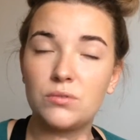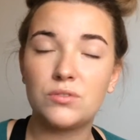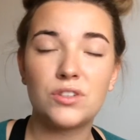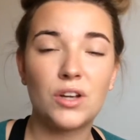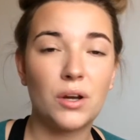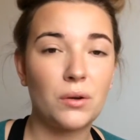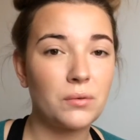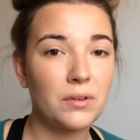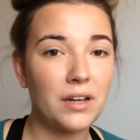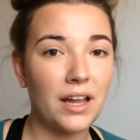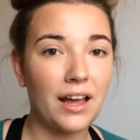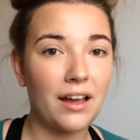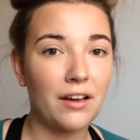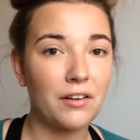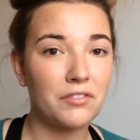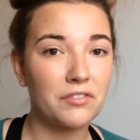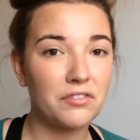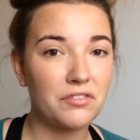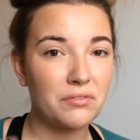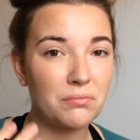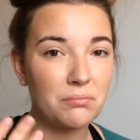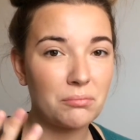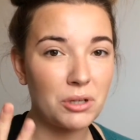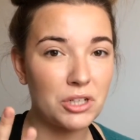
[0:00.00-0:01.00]
don't have
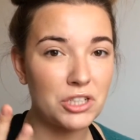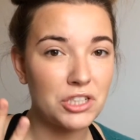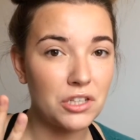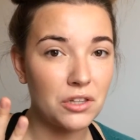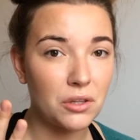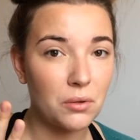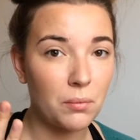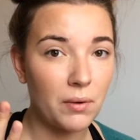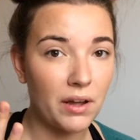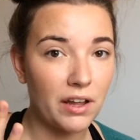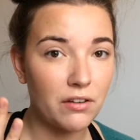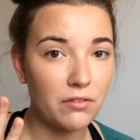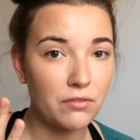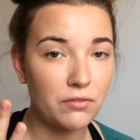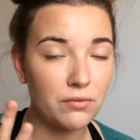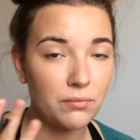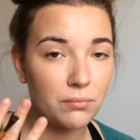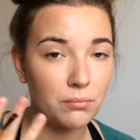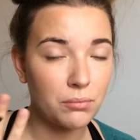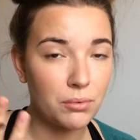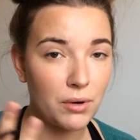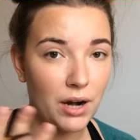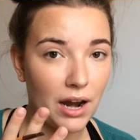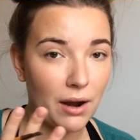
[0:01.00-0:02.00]
much in the way of
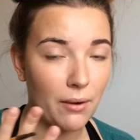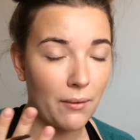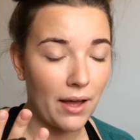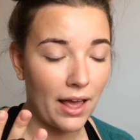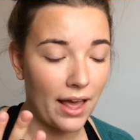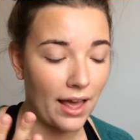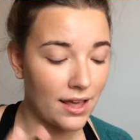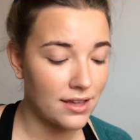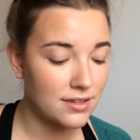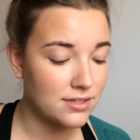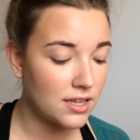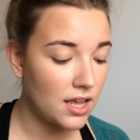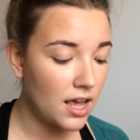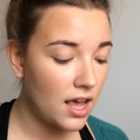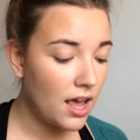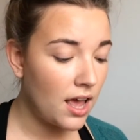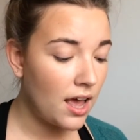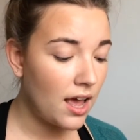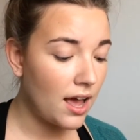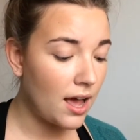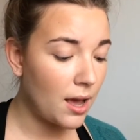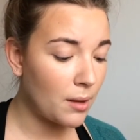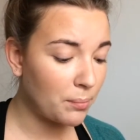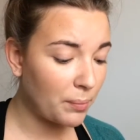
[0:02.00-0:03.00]
brow hairs,
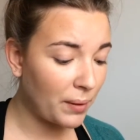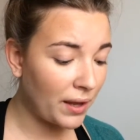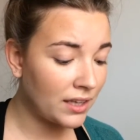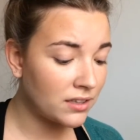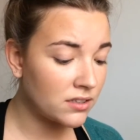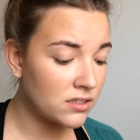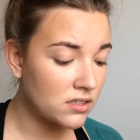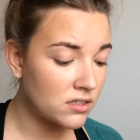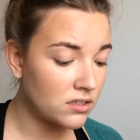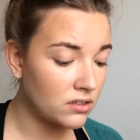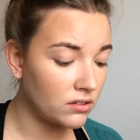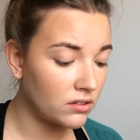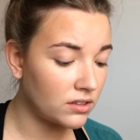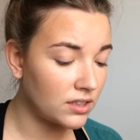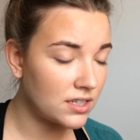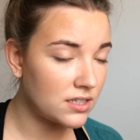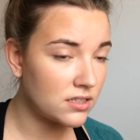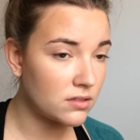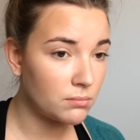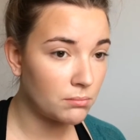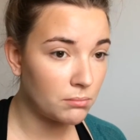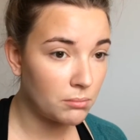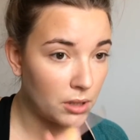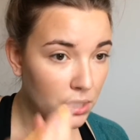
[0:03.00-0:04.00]
a pencil
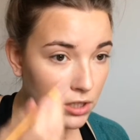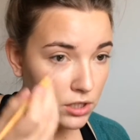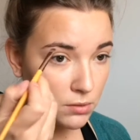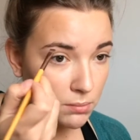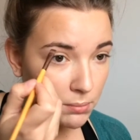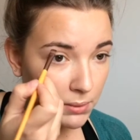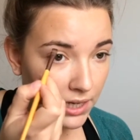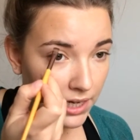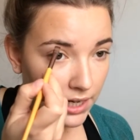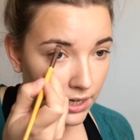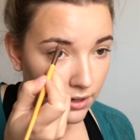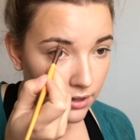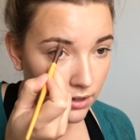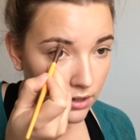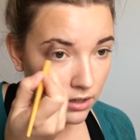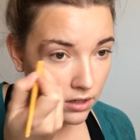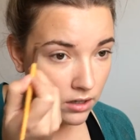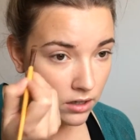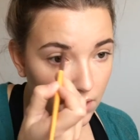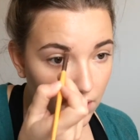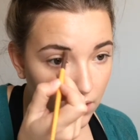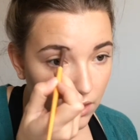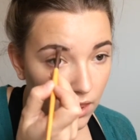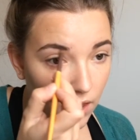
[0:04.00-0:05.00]
is much better.
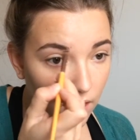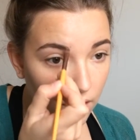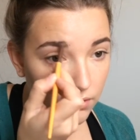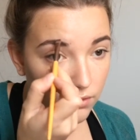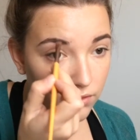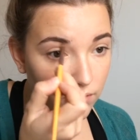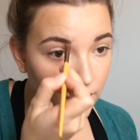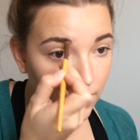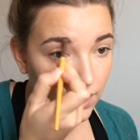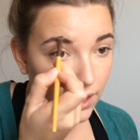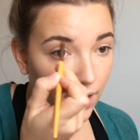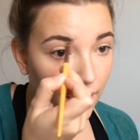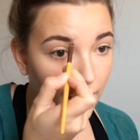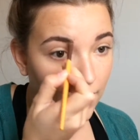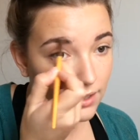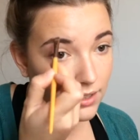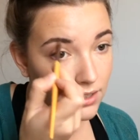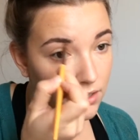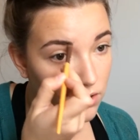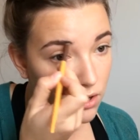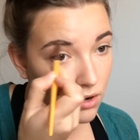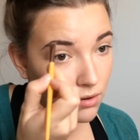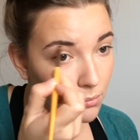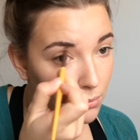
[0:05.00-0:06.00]
Thankfully, I
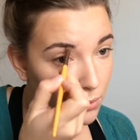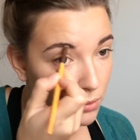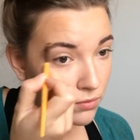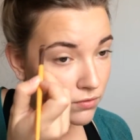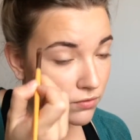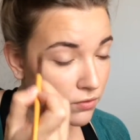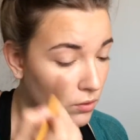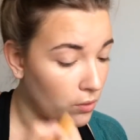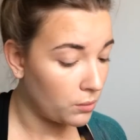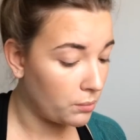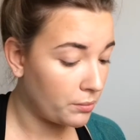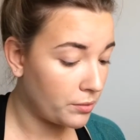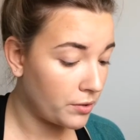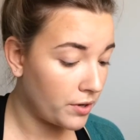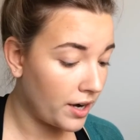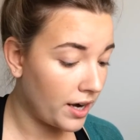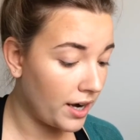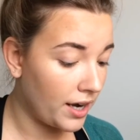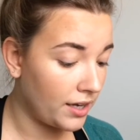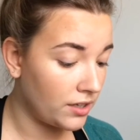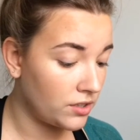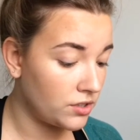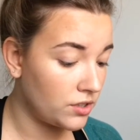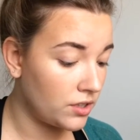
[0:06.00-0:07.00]
did not fall
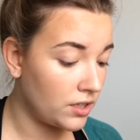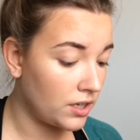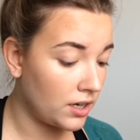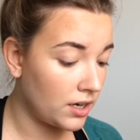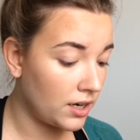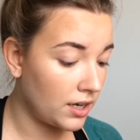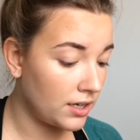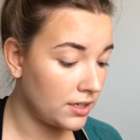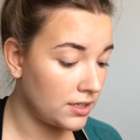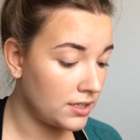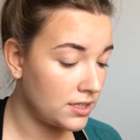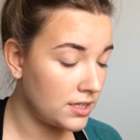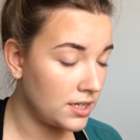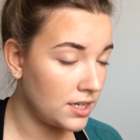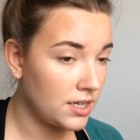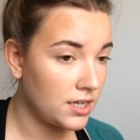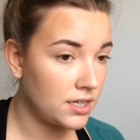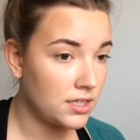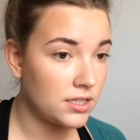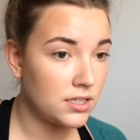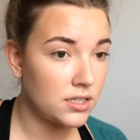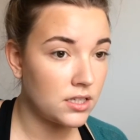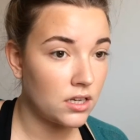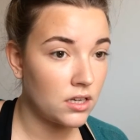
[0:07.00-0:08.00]
prey to the
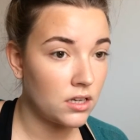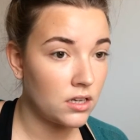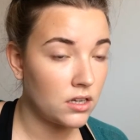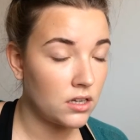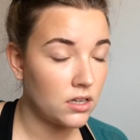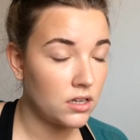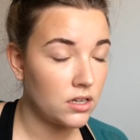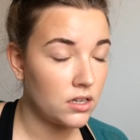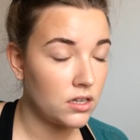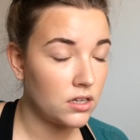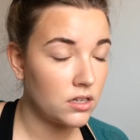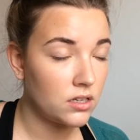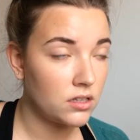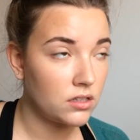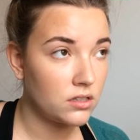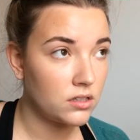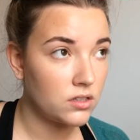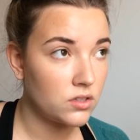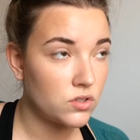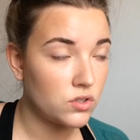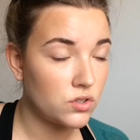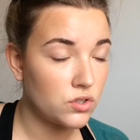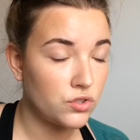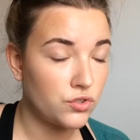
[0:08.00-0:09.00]
90s
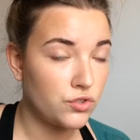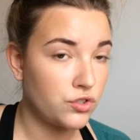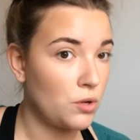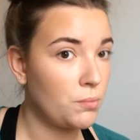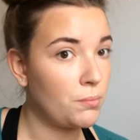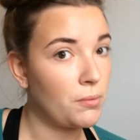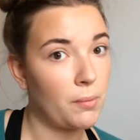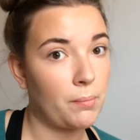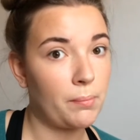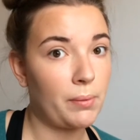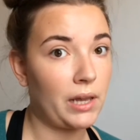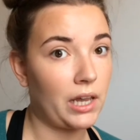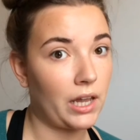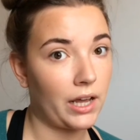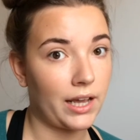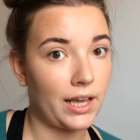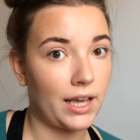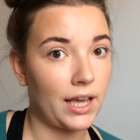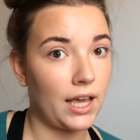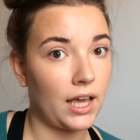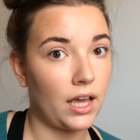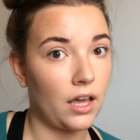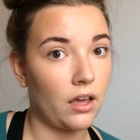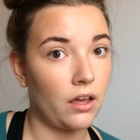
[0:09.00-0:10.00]
super
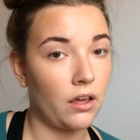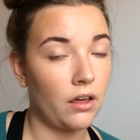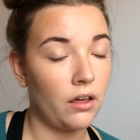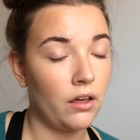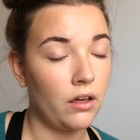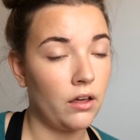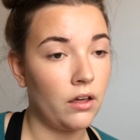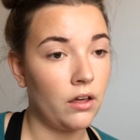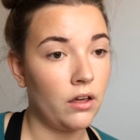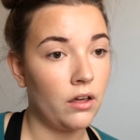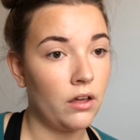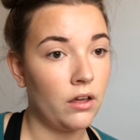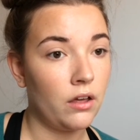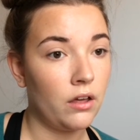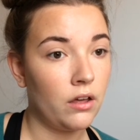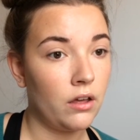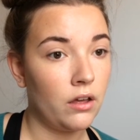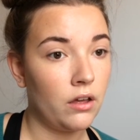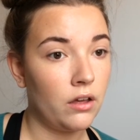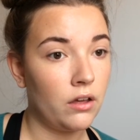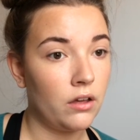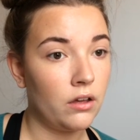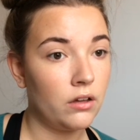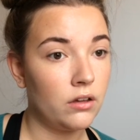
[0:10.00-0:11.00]
plucking
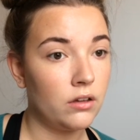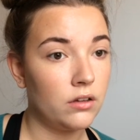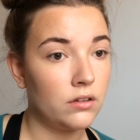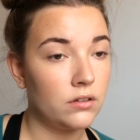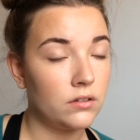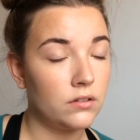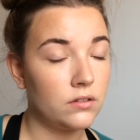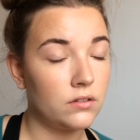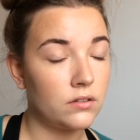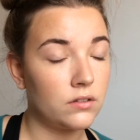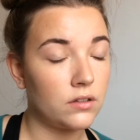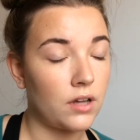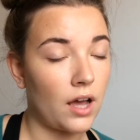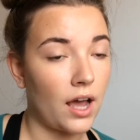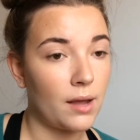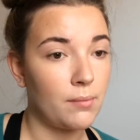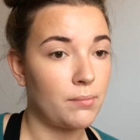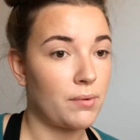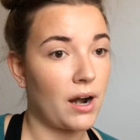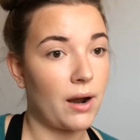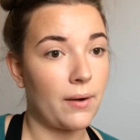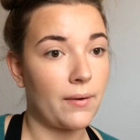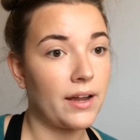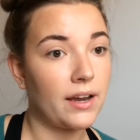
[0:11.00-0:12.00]

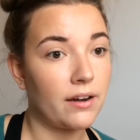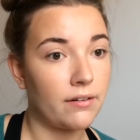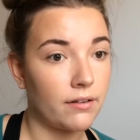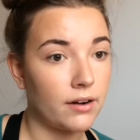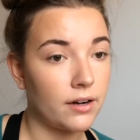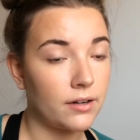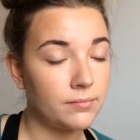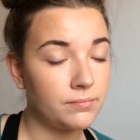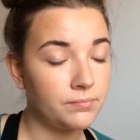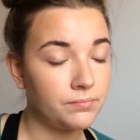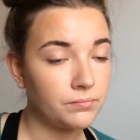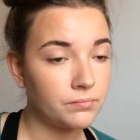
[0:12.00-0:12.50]
eyebrow era.